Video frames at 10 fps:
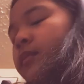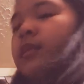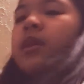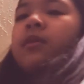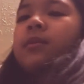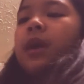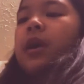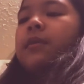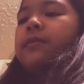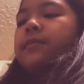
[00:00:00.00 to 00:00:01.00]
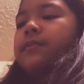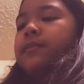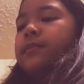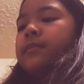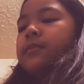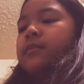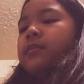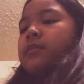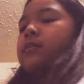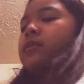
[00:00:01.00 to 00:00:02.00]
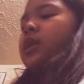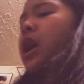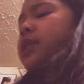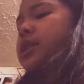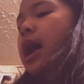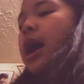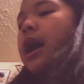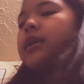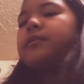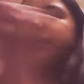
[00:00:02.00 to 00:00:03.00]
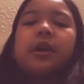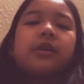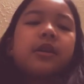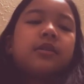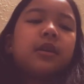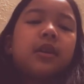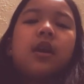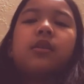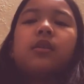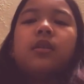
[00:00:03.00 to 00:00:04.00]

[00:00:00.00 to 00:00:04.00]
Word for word: So that's unlucky. No, it's not. I don't think so. i